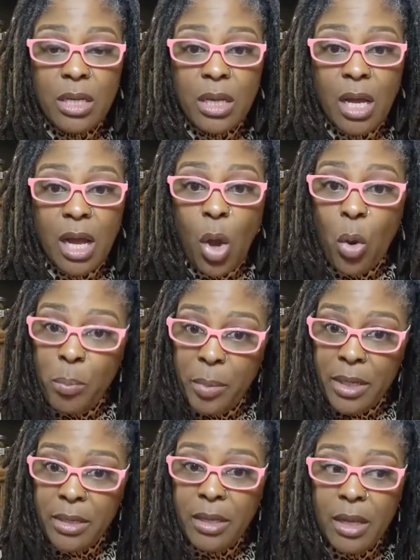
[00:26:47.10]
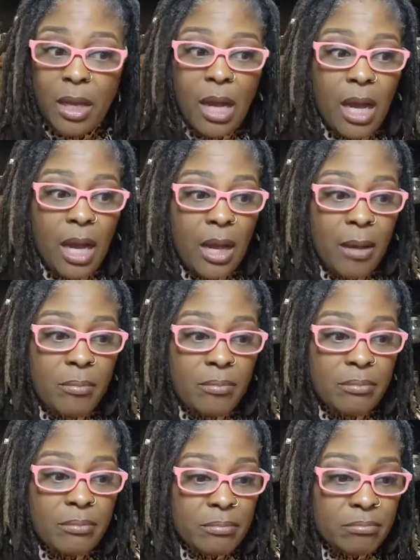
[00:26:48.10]
uh, open.
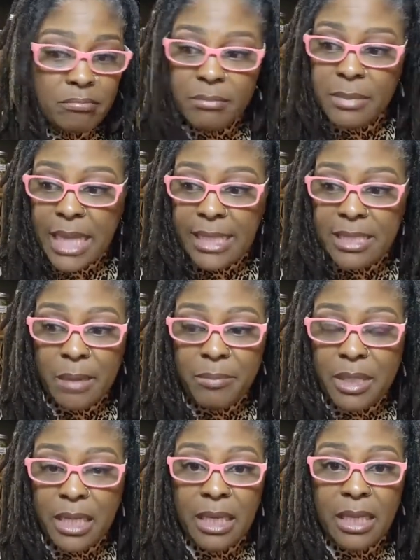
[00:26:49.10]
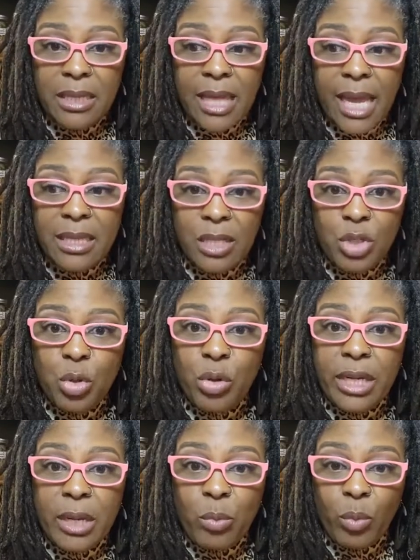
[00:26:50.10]
Um, take something that the door
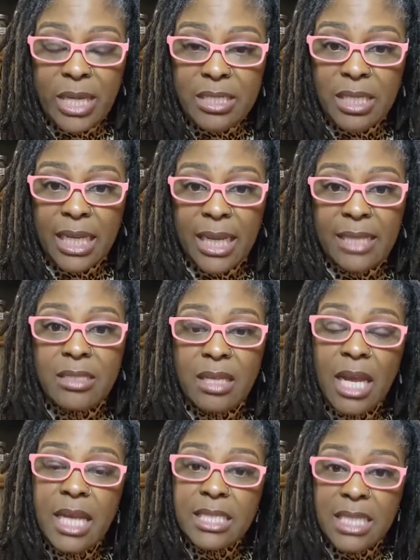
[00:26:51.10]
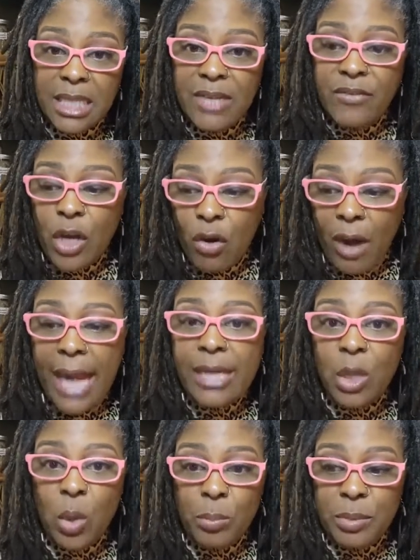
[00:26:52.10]
can rest against to leave it
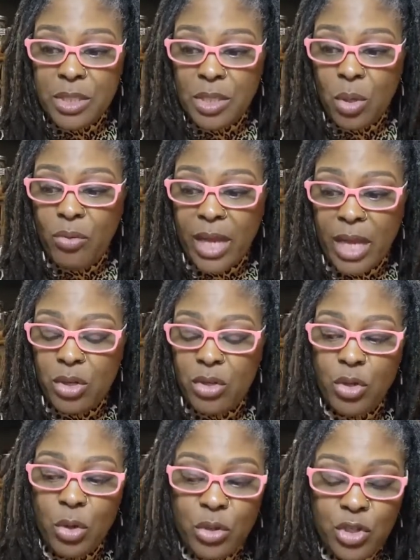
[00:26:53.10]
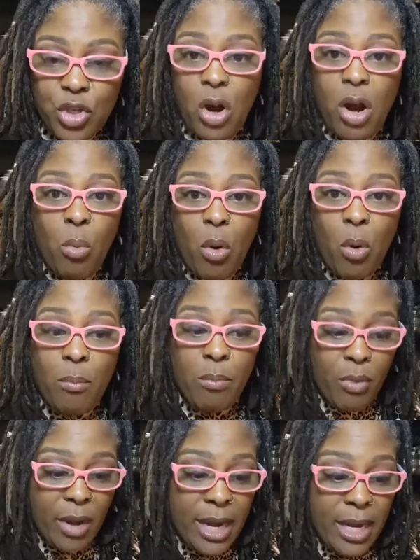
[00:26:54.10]
cracked open so that your jar won't
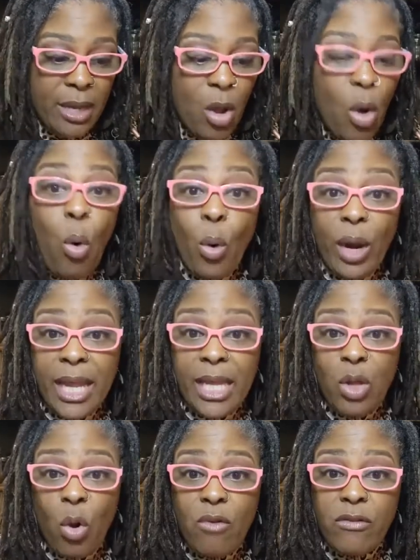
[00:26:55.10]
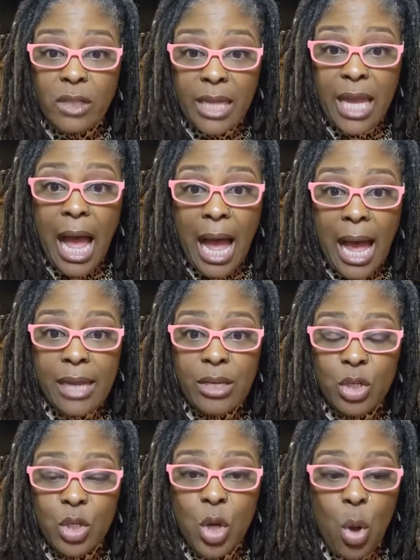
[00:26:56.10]
break or get overly hot.
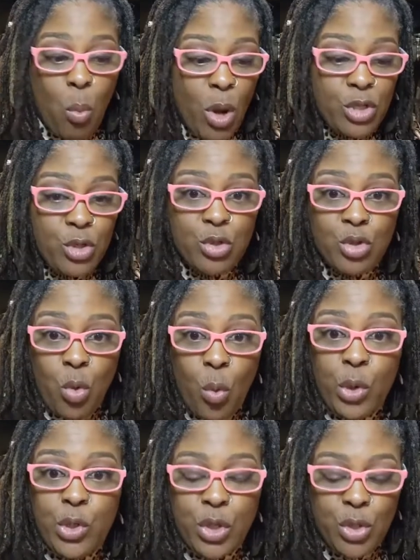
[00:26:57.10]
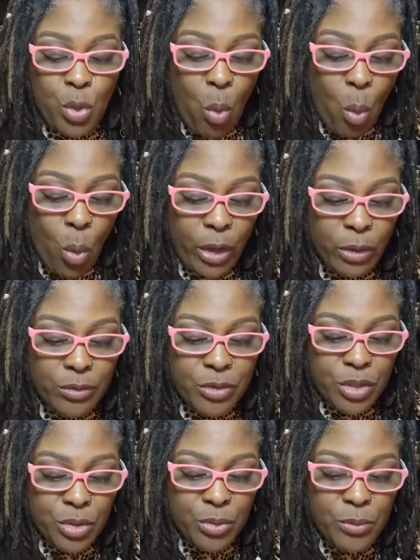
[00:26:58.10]
And you don't want to scorch your oil
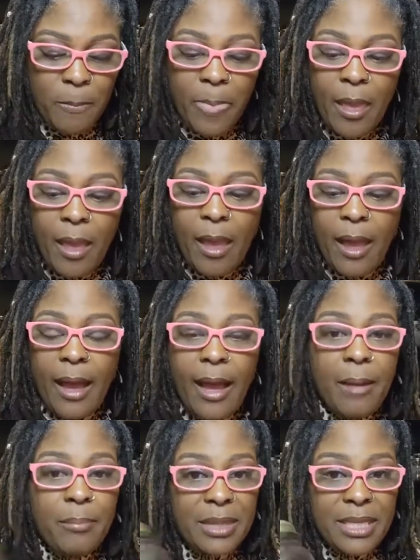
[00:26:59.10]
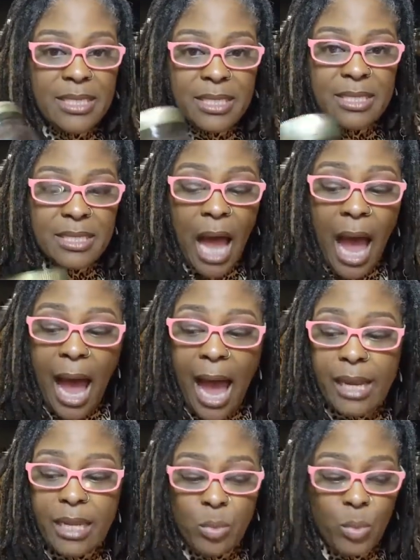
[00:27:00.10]
too. Uh, but this is
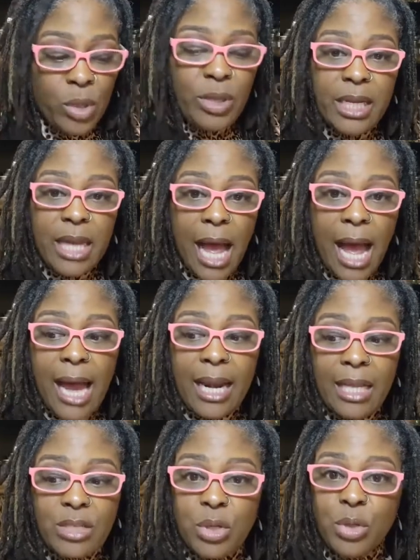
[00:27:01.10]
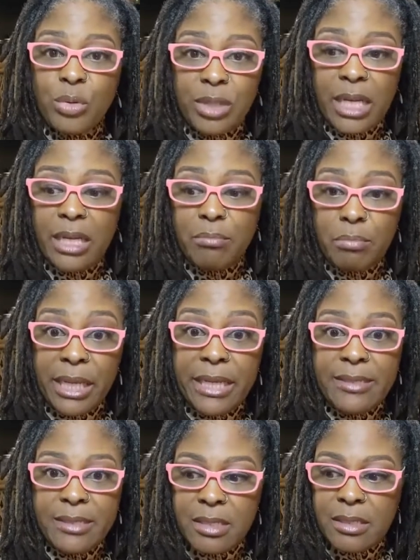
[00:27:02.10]
hot. It will hot, and so you'll need
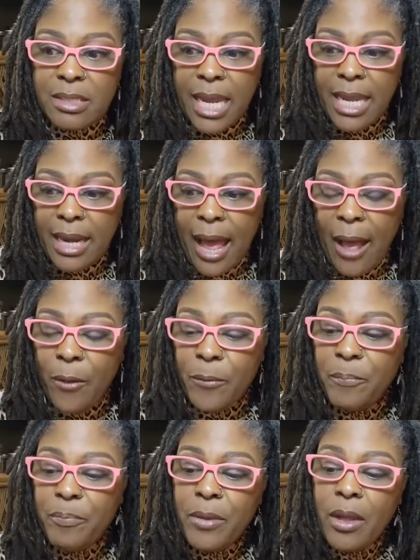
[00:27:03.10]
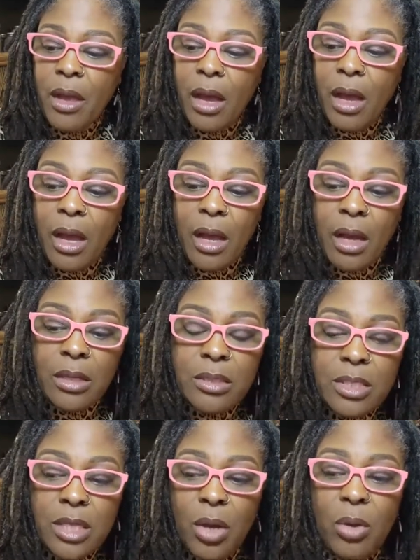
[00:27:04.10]
mitts to take it out. Uh,
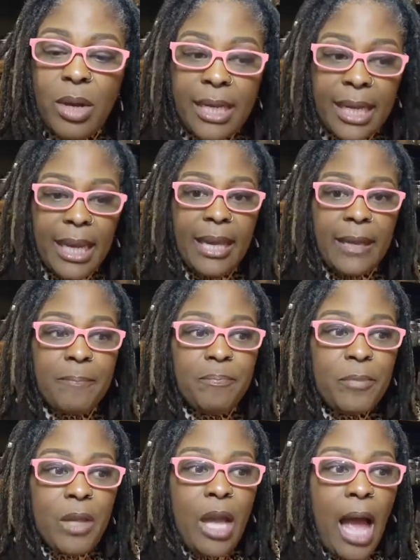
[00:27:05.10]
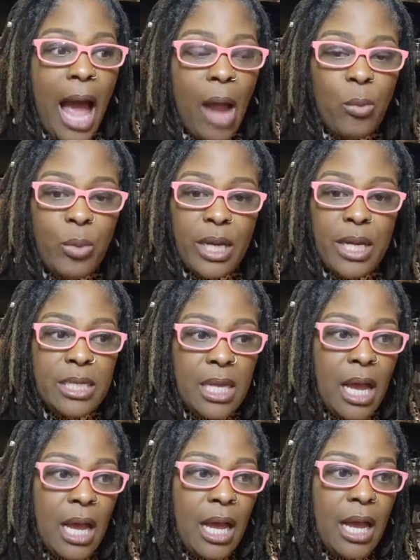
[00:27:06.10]
so again, I would uh,
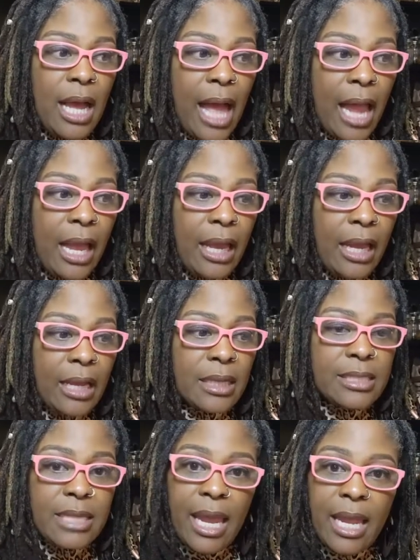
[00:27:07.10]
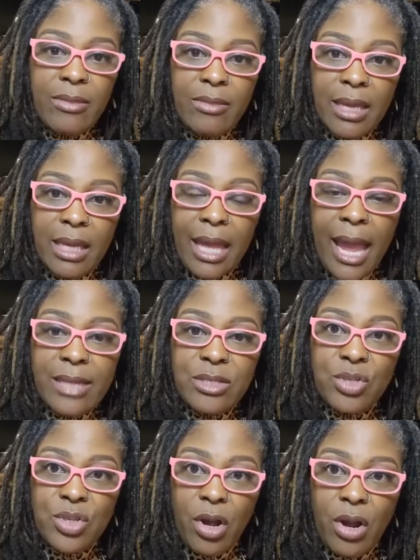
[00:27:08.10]
I take the glass
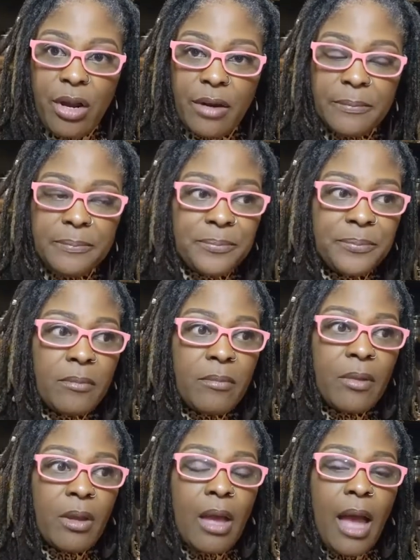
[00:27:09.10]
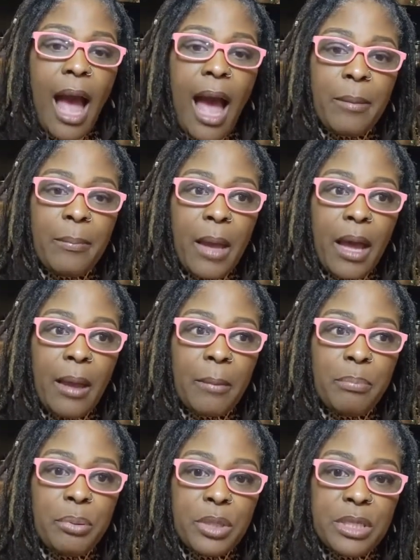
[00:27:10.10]
jar. I, I
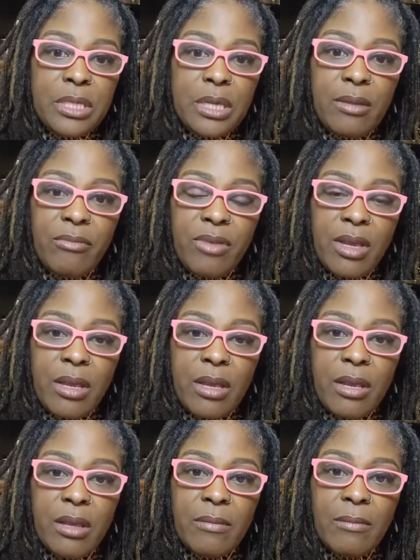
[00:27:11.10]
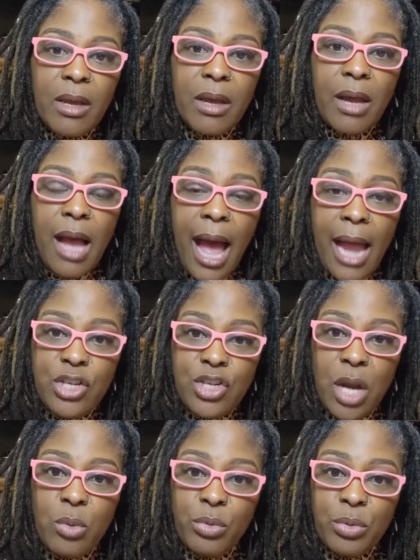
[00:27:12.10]
put the High
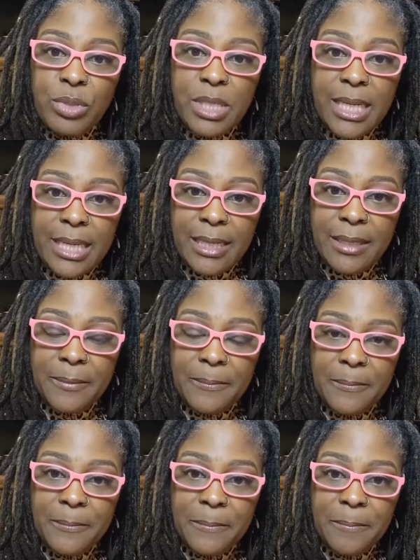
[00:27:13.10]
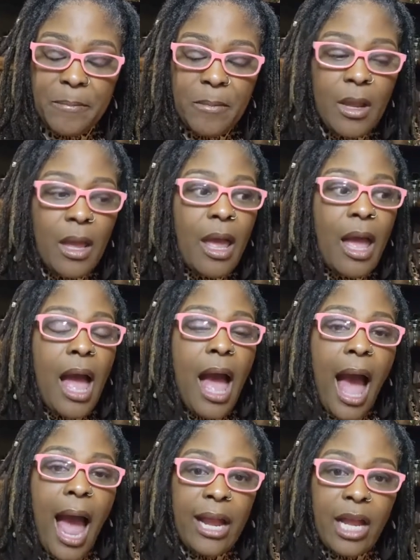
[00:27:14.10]
John root in.
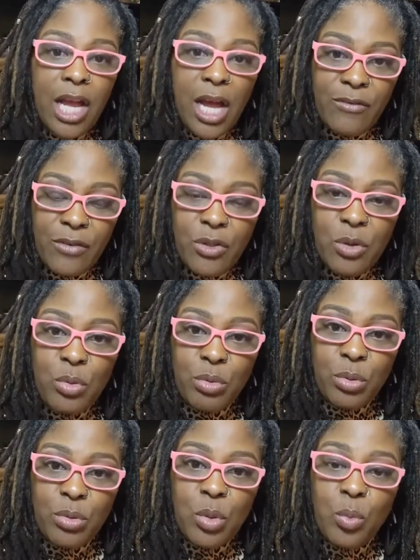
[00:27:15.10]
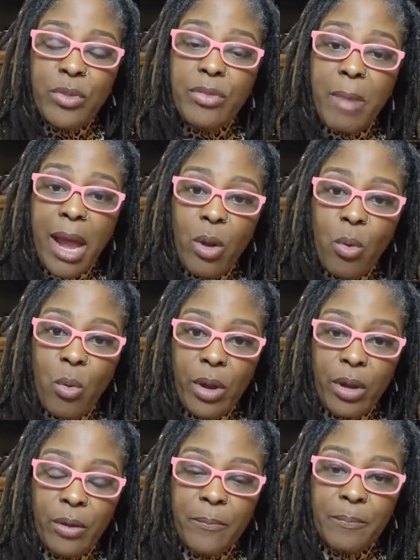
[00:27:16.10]
I cover the root with my oil.